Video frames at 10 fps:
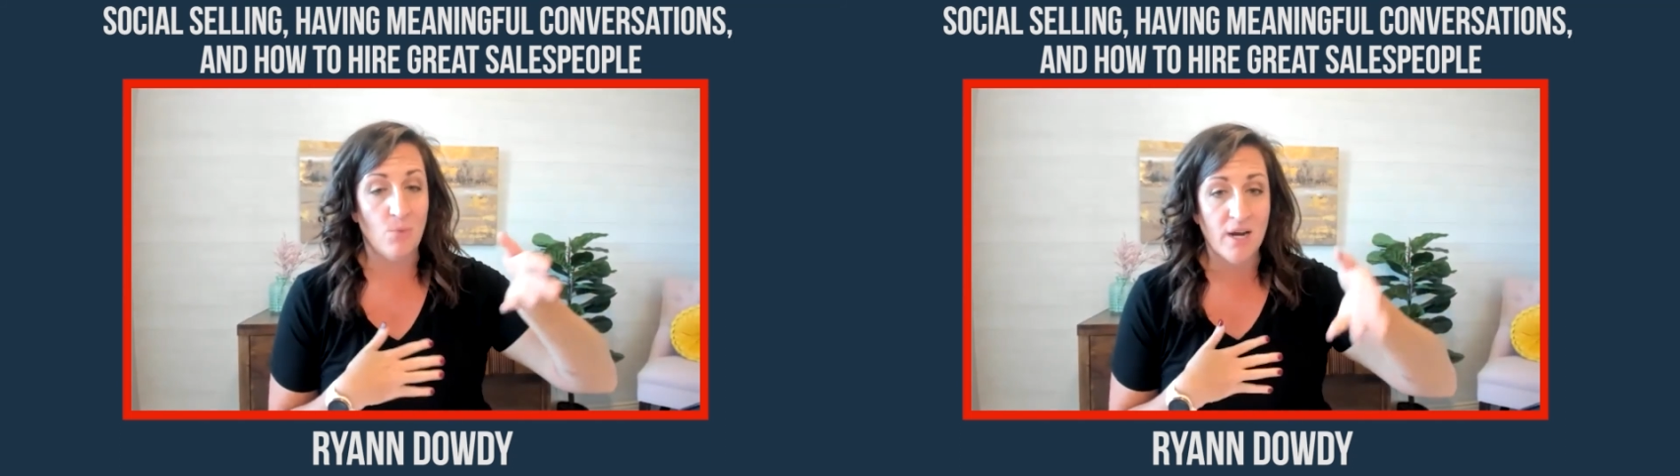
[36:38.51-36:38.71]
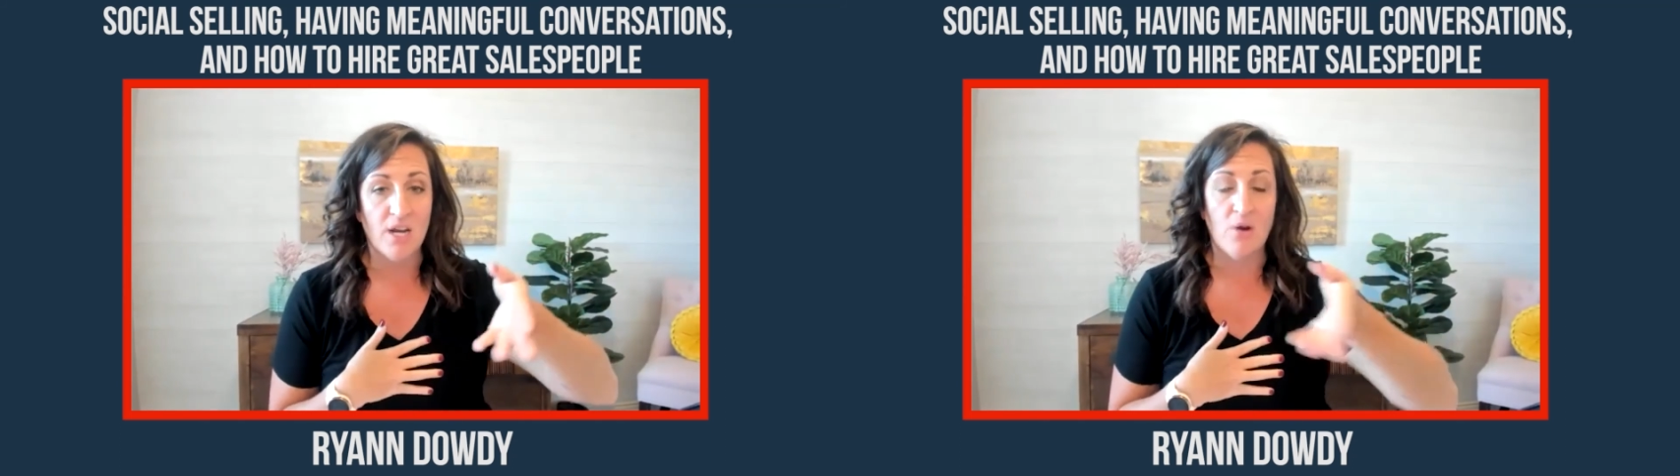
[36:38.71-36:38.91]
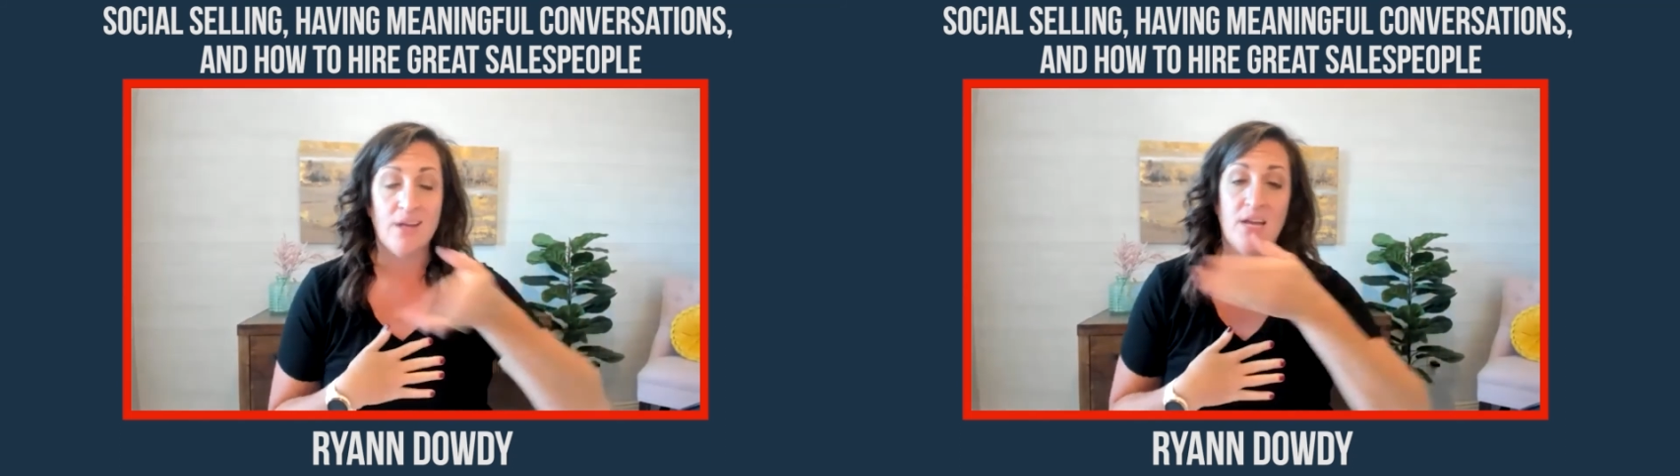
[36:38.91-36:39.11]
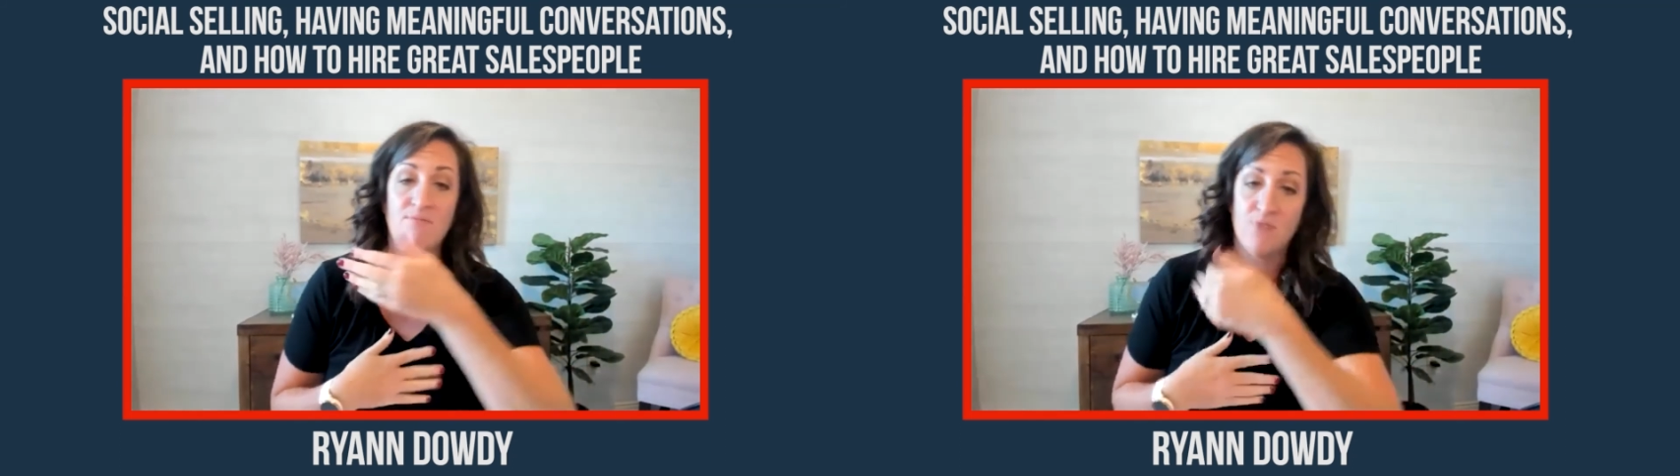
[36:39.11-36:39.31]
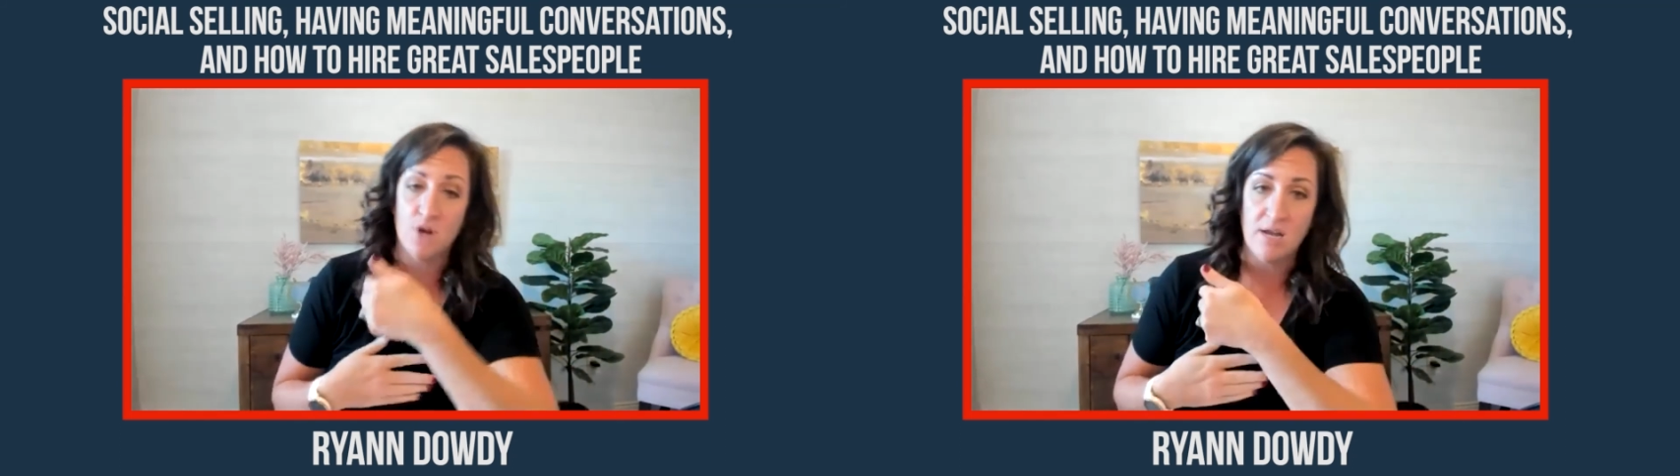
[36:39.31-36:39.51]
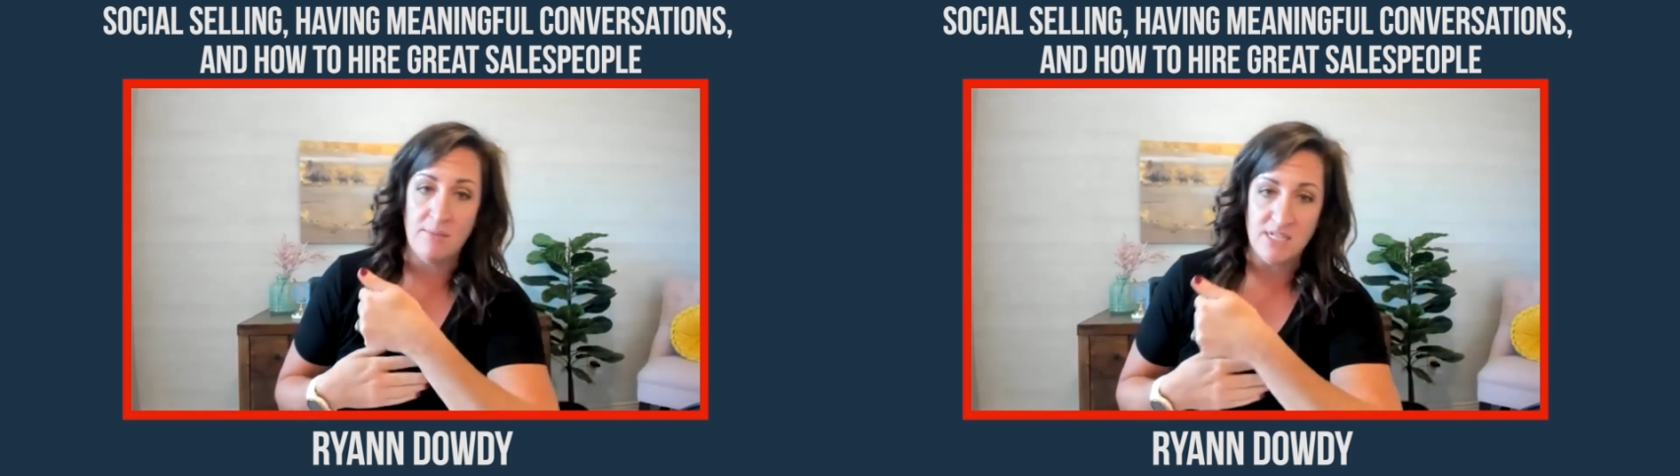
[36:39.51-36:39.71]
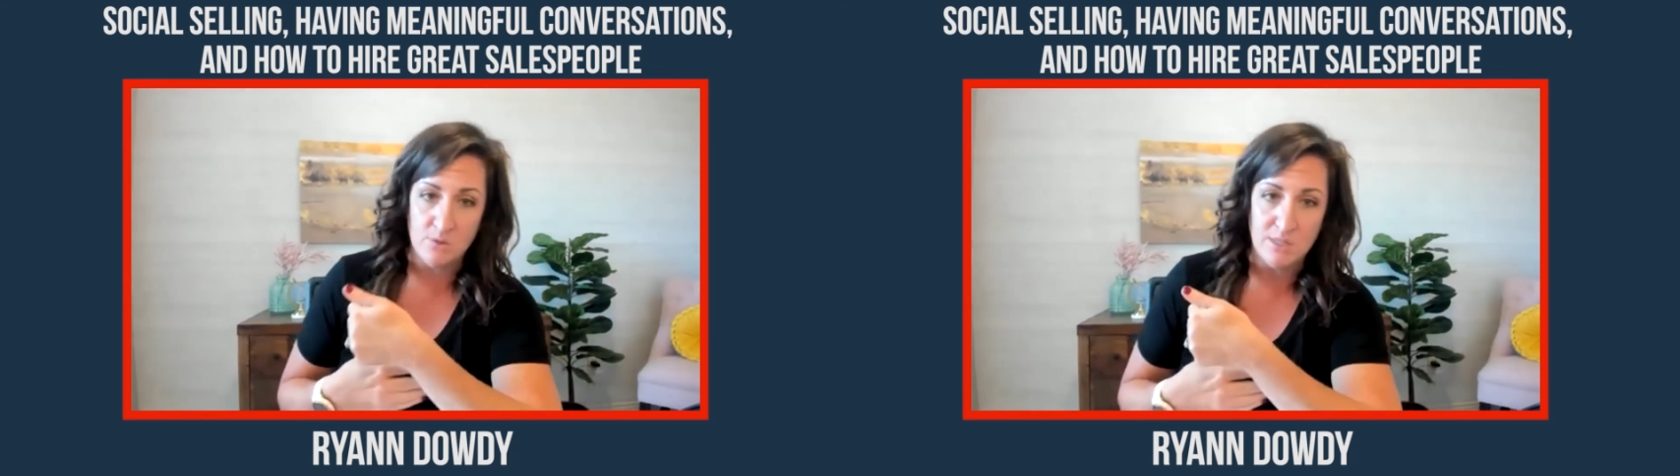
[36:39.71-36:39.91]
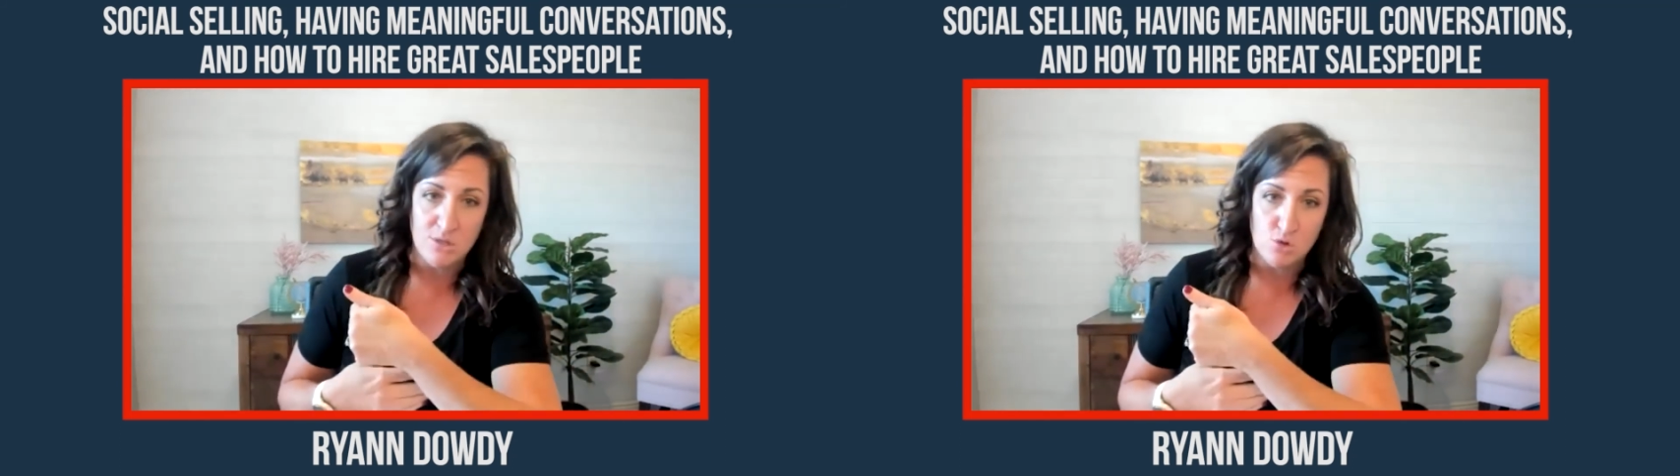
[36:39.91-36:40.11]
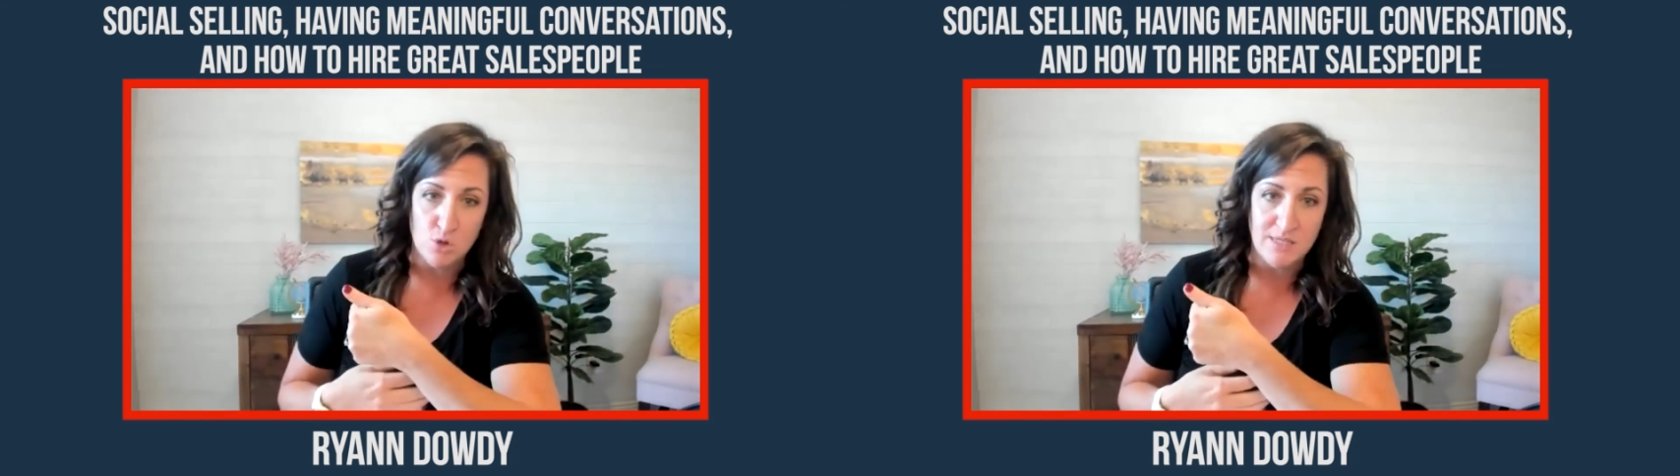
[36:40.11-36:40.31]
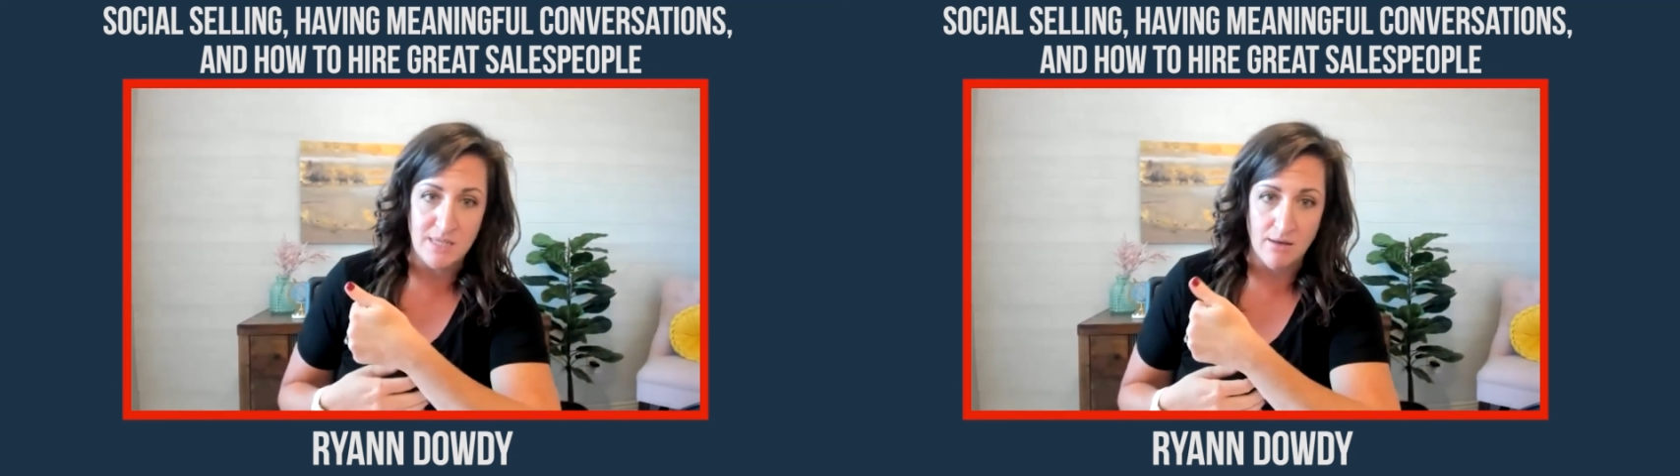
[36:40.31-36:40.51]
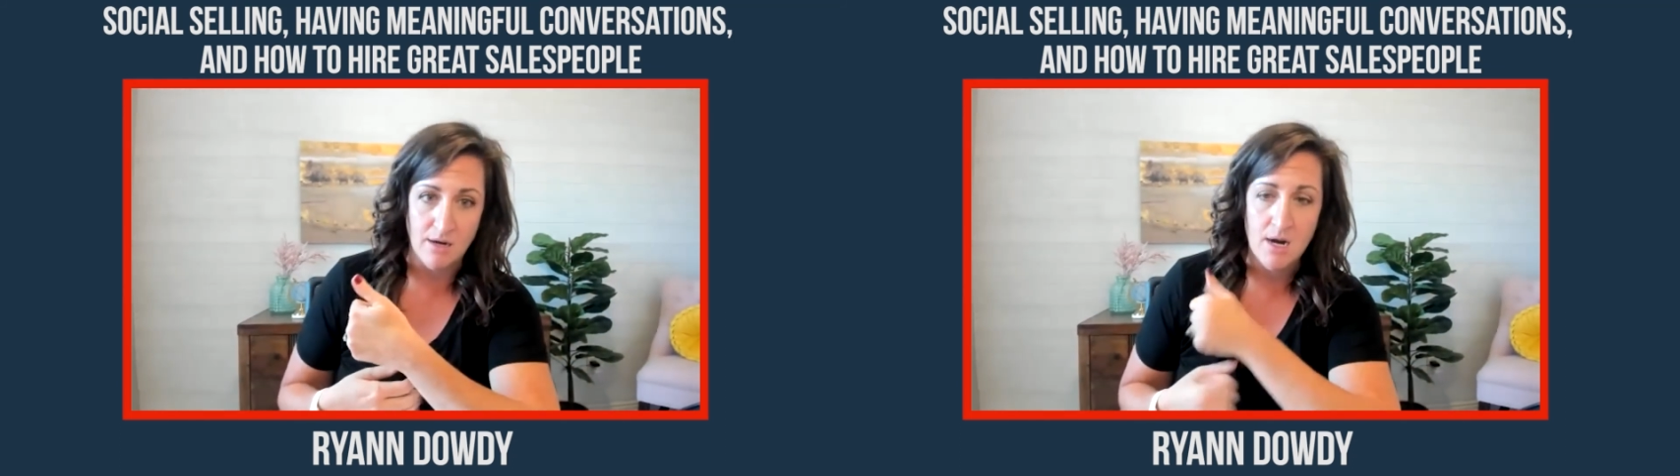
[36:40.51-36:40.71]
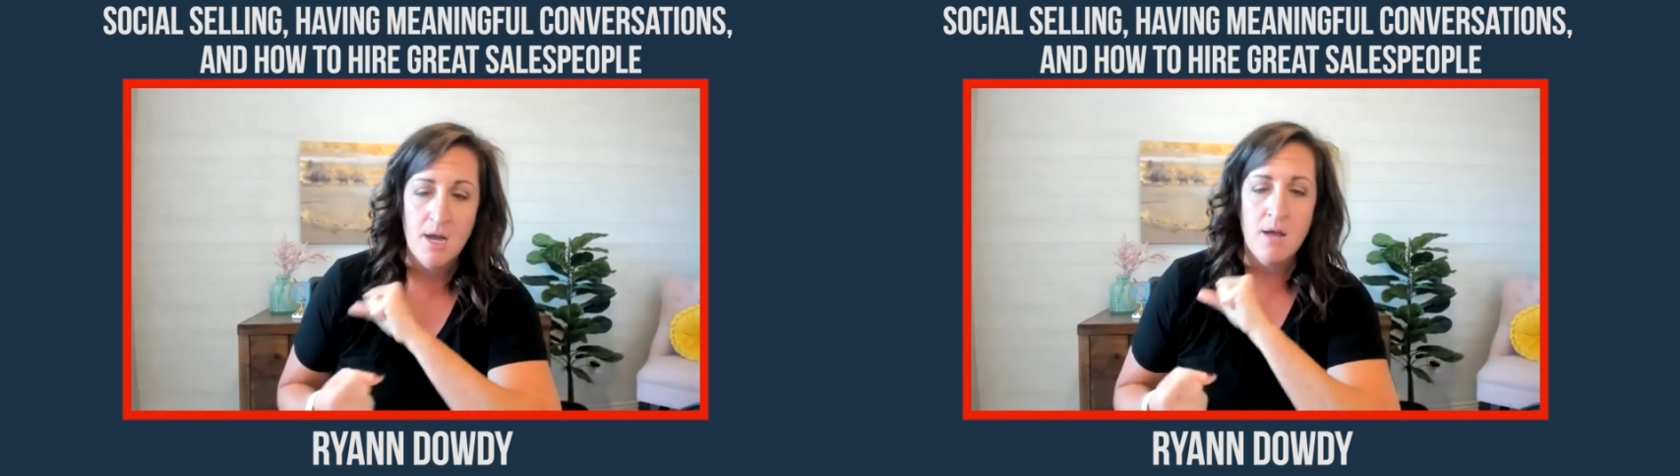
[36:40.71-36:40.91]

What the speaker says: we're going to go ahead and convert him into a social seller.